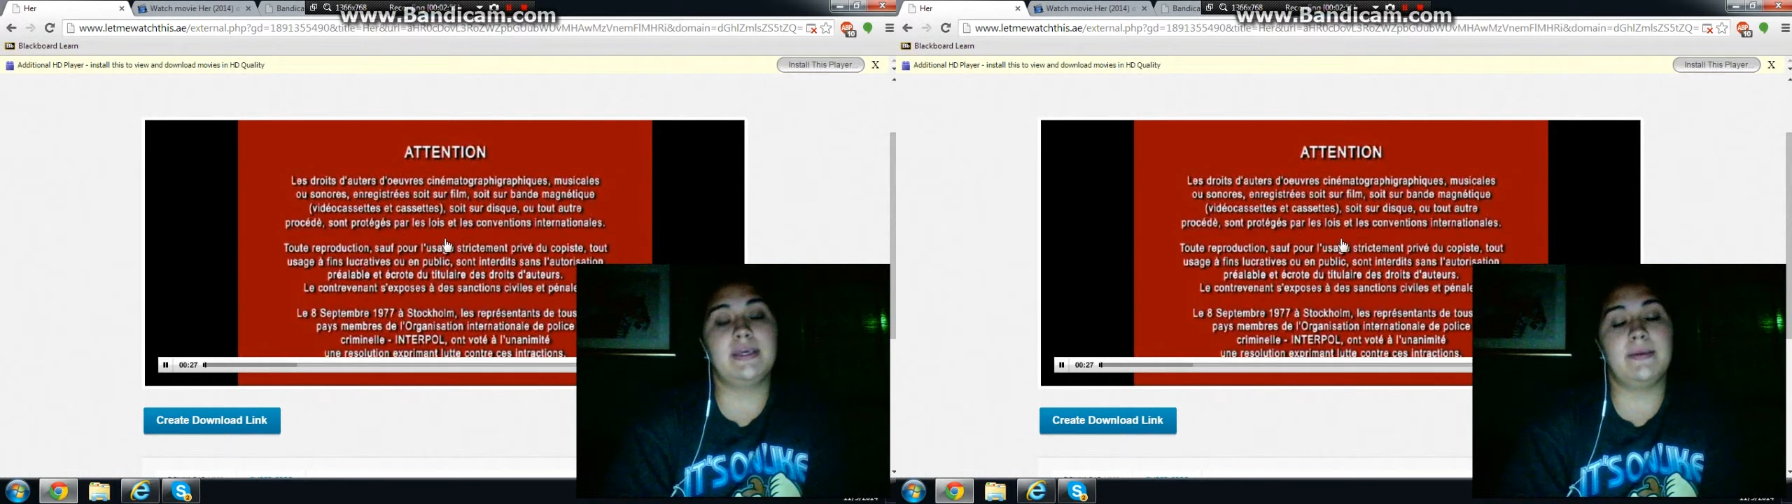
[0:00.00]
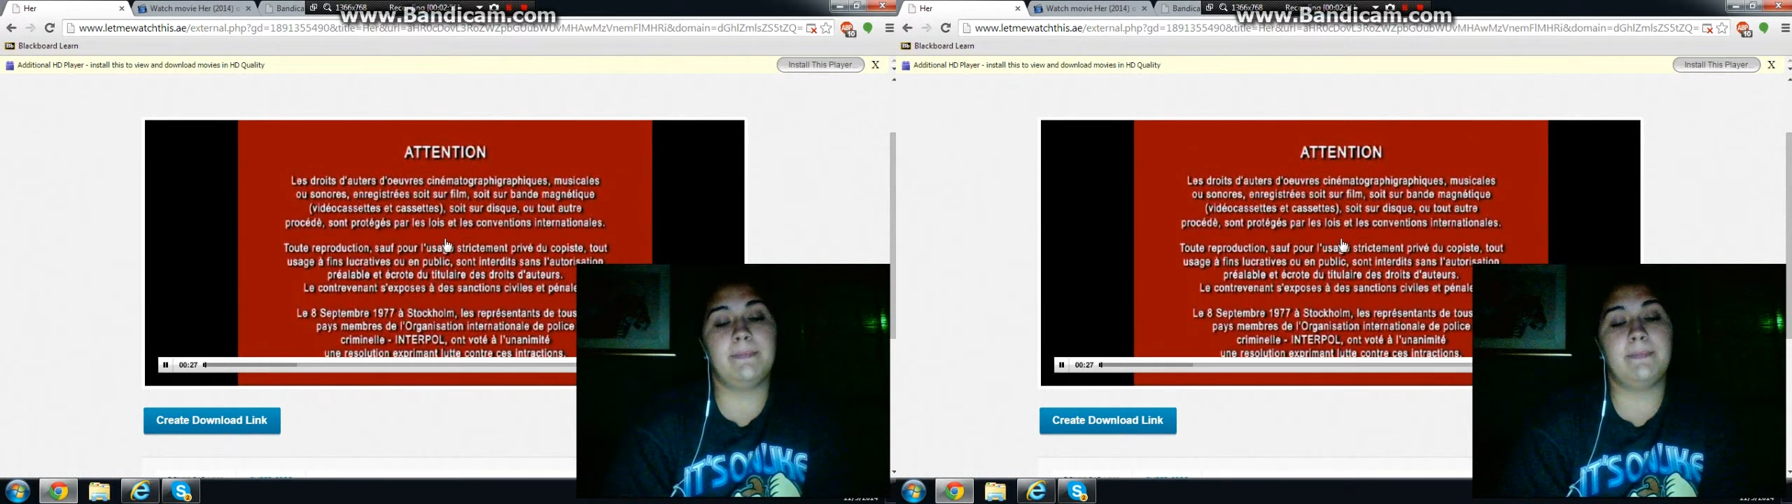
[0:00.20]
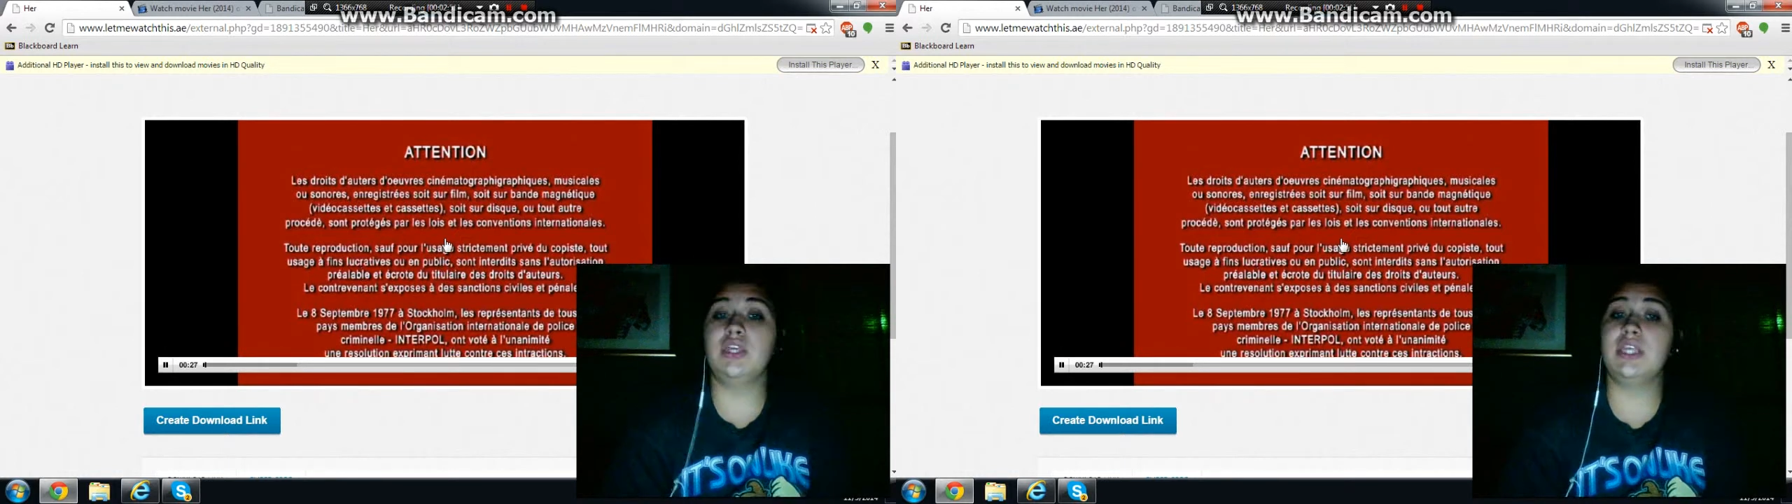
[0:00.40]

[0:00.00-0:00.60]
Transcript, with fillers: but you